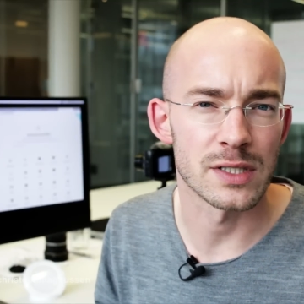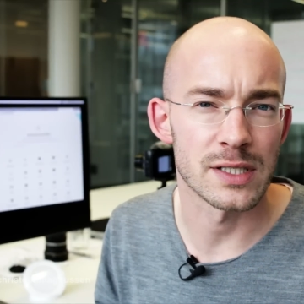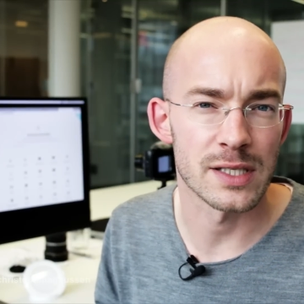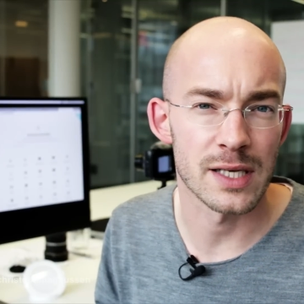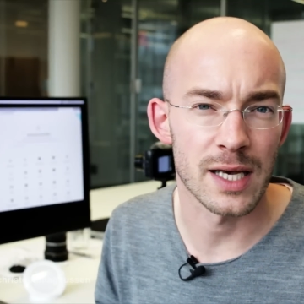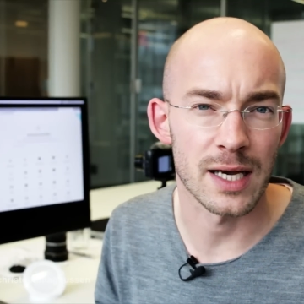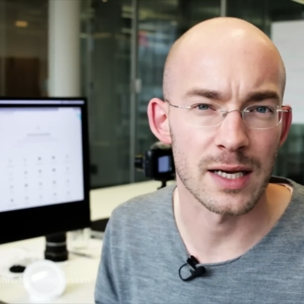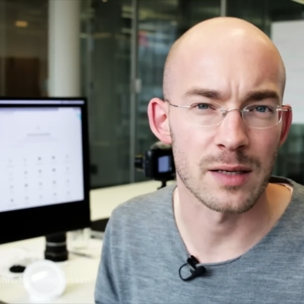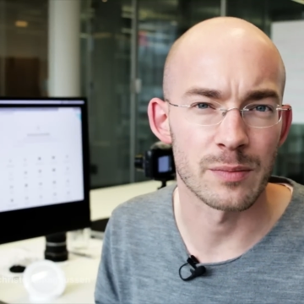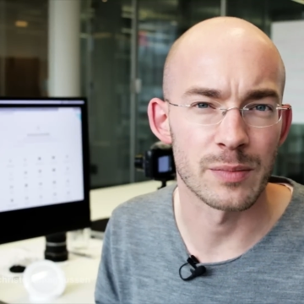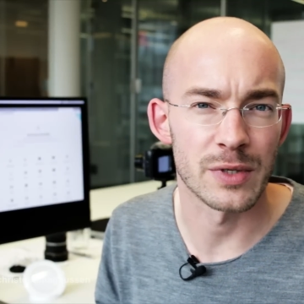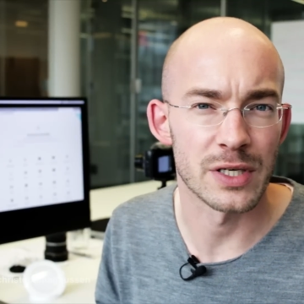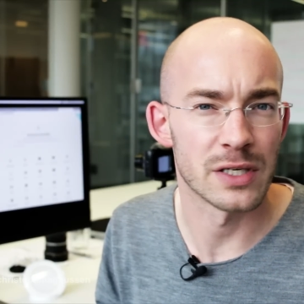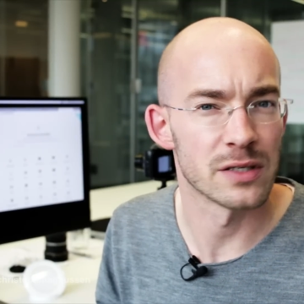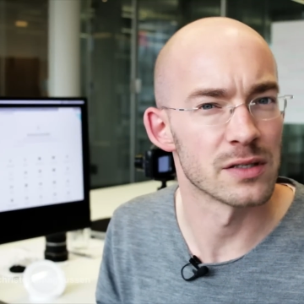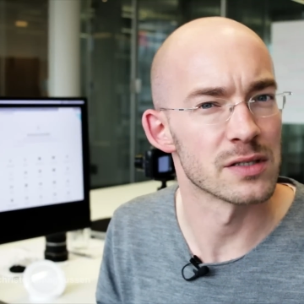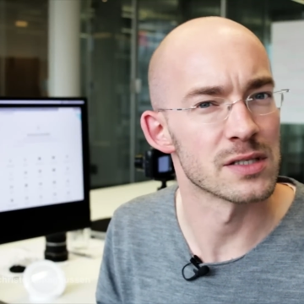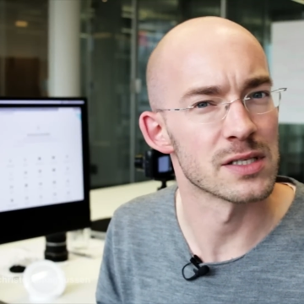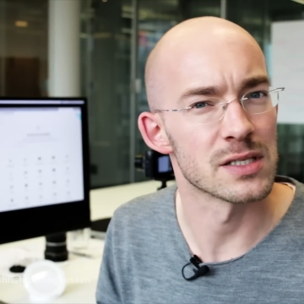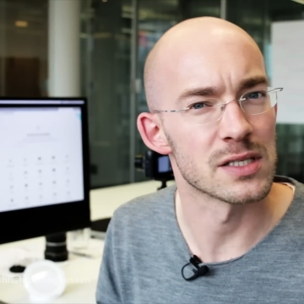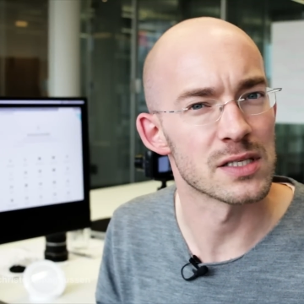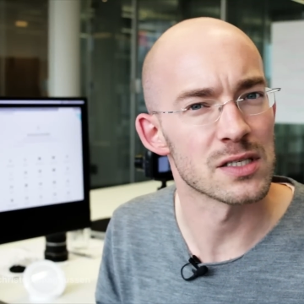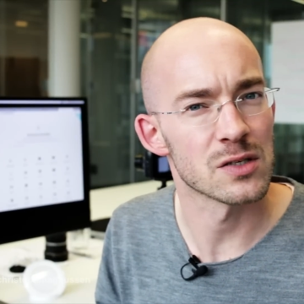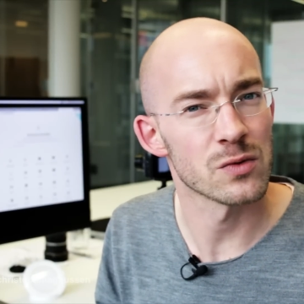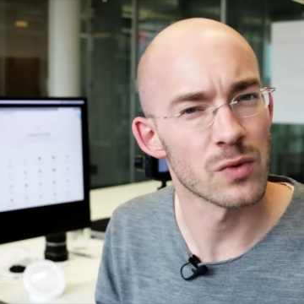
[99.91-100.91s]
is hacked
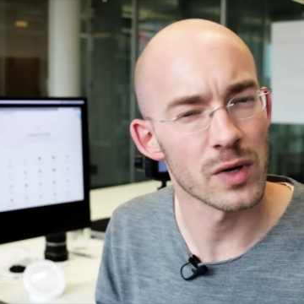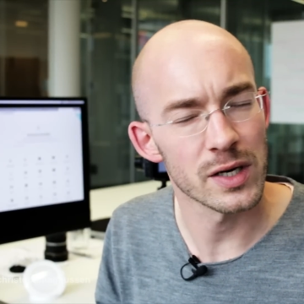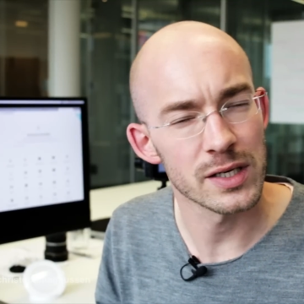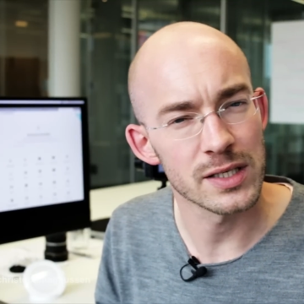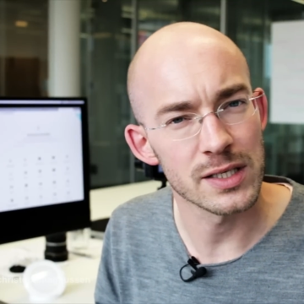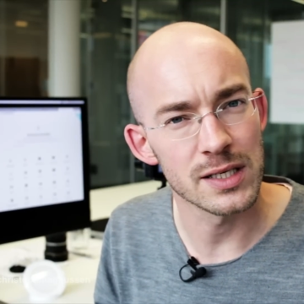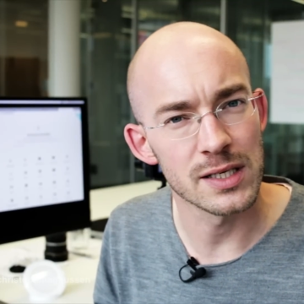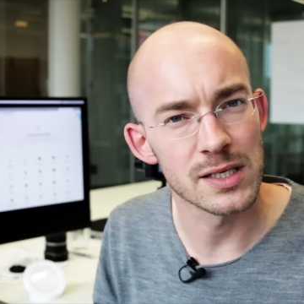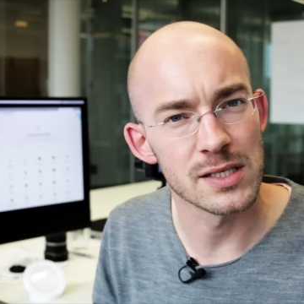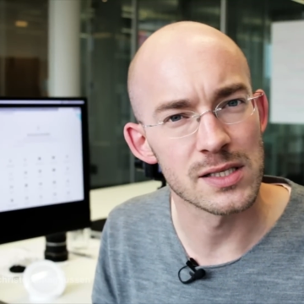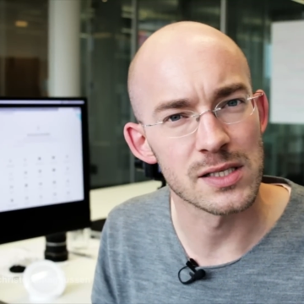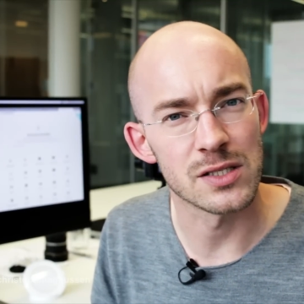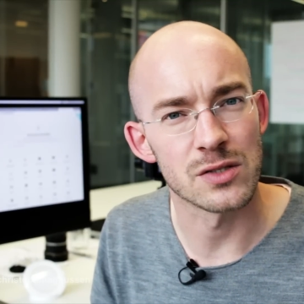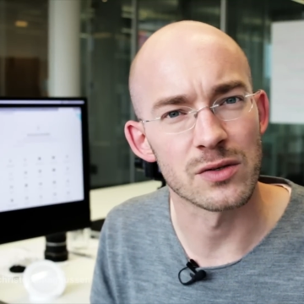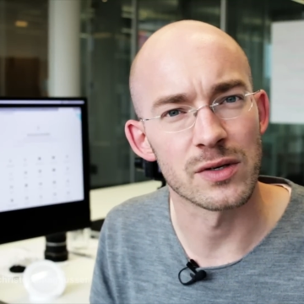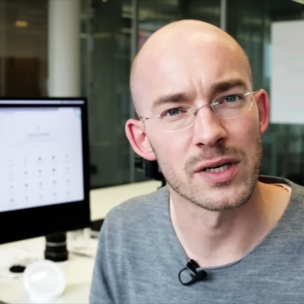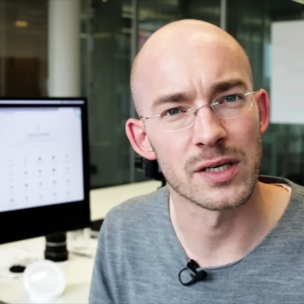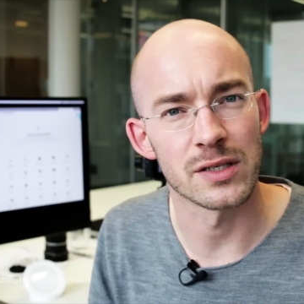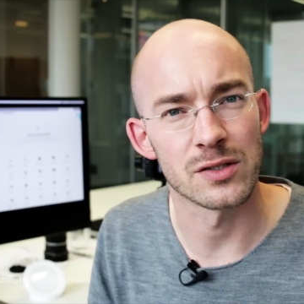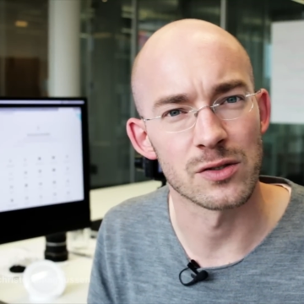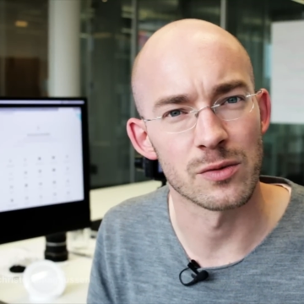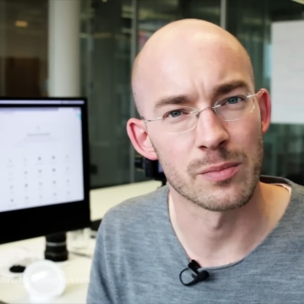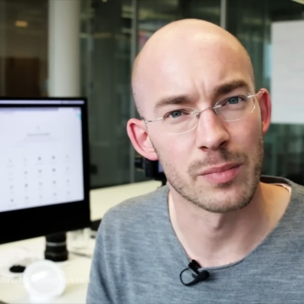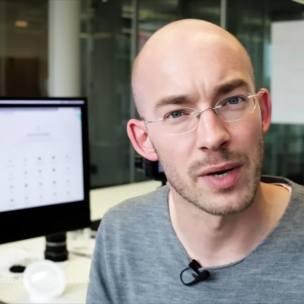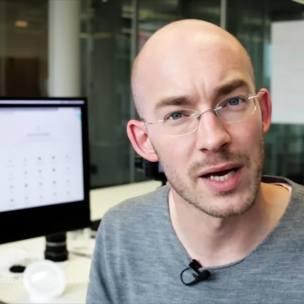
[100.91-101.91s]
because it's quite easy to
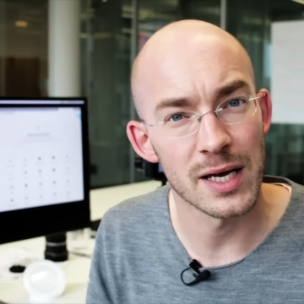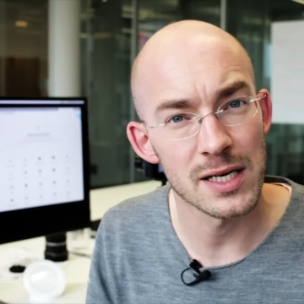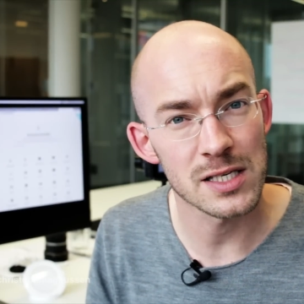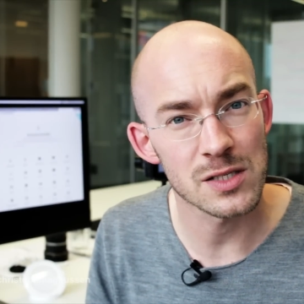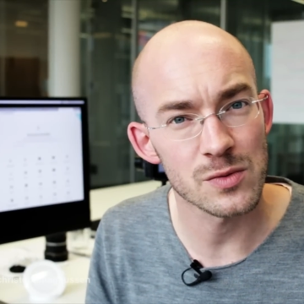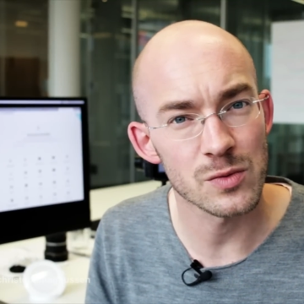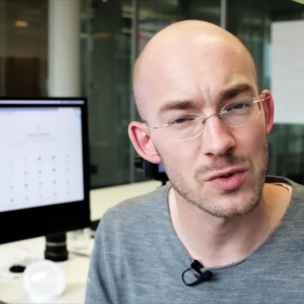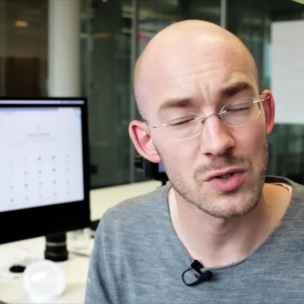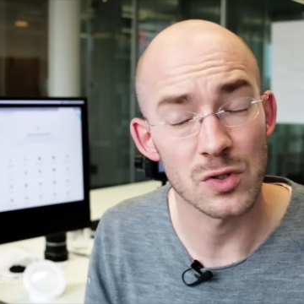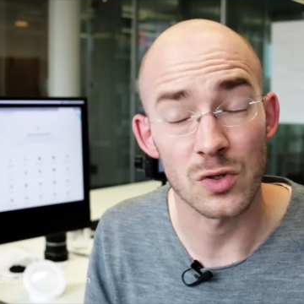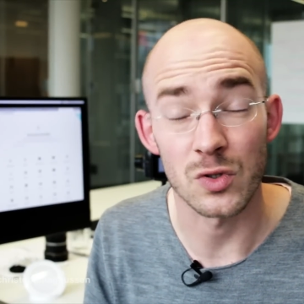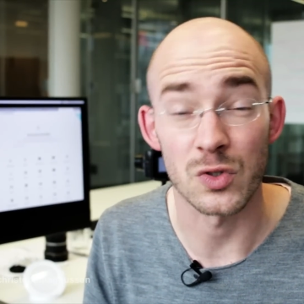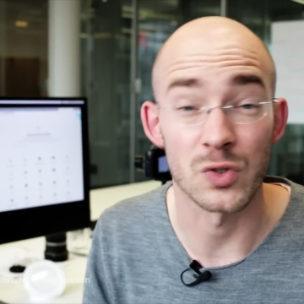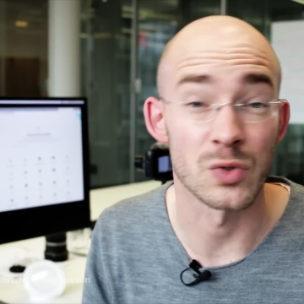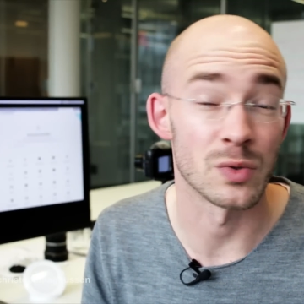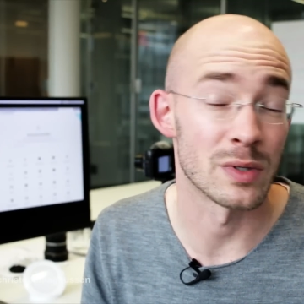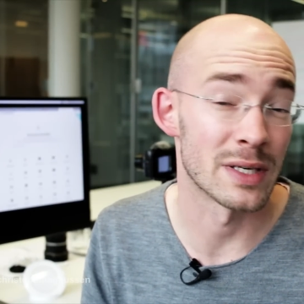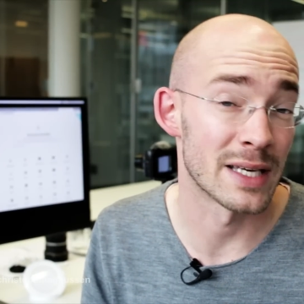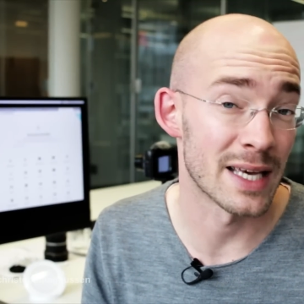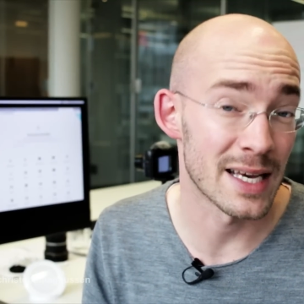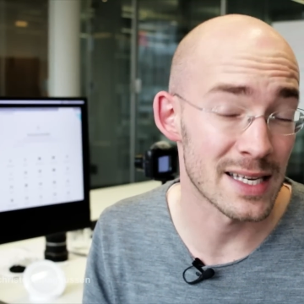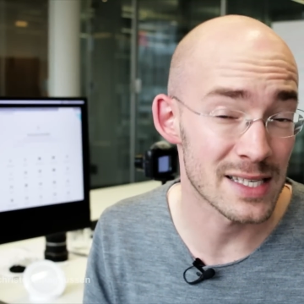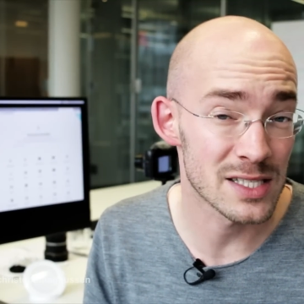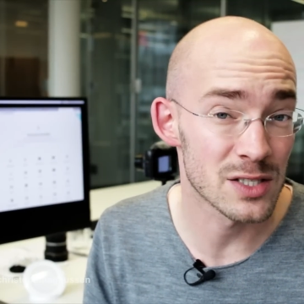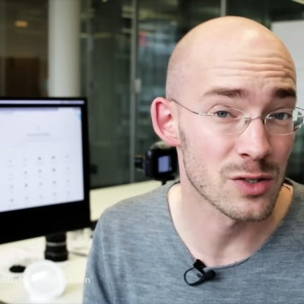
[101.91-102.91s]
get your password or to
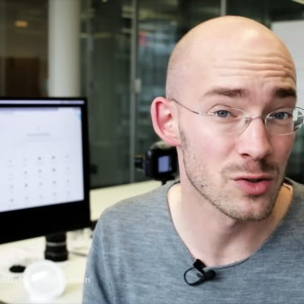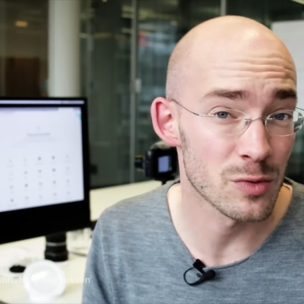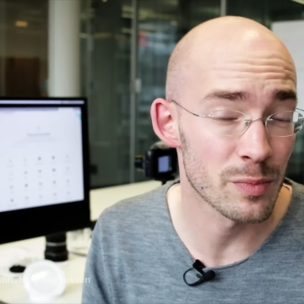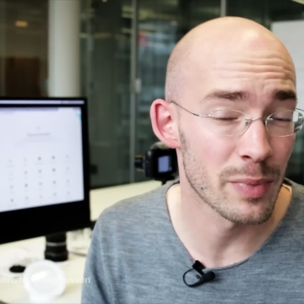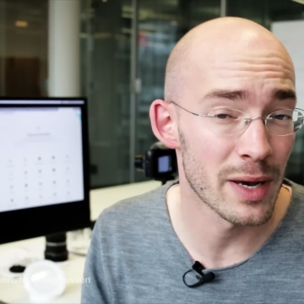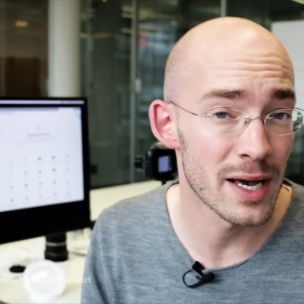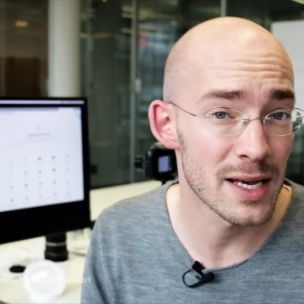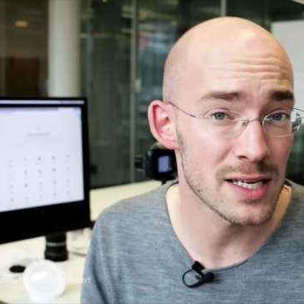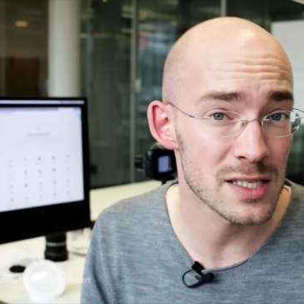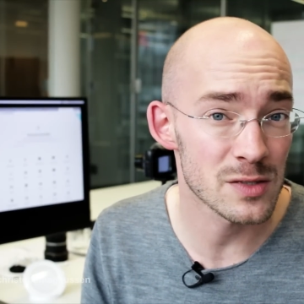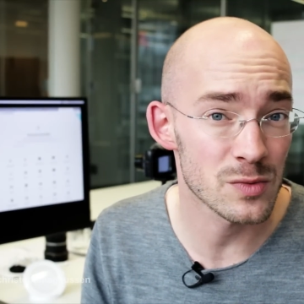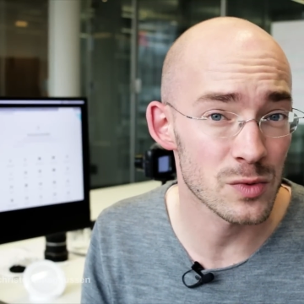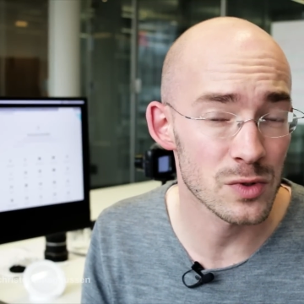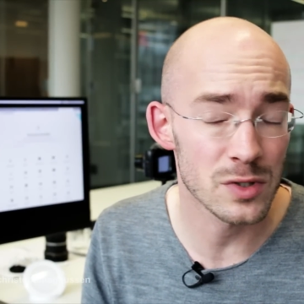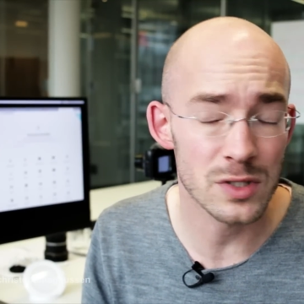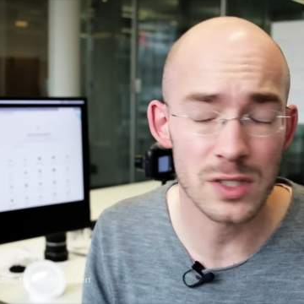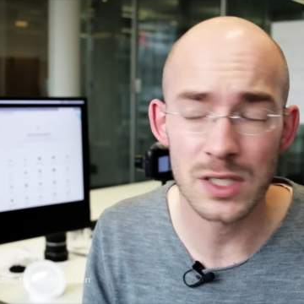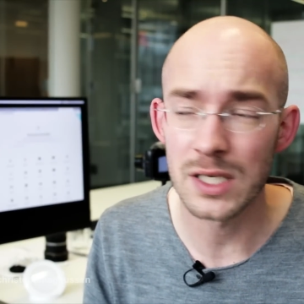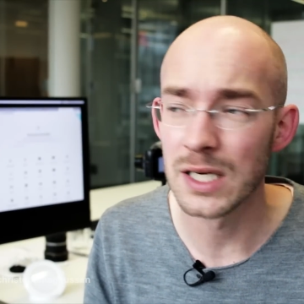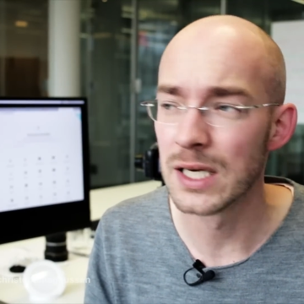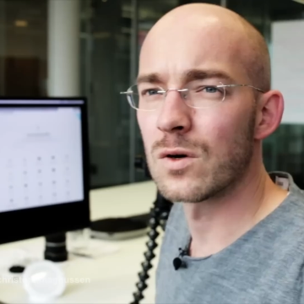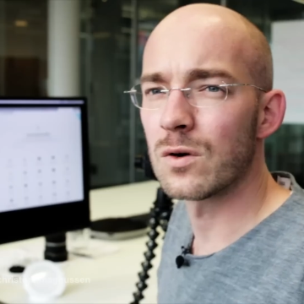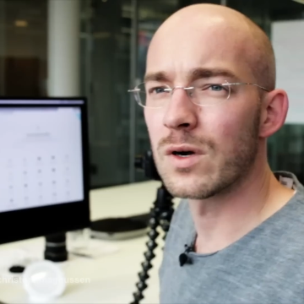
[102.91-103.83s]
guess your password.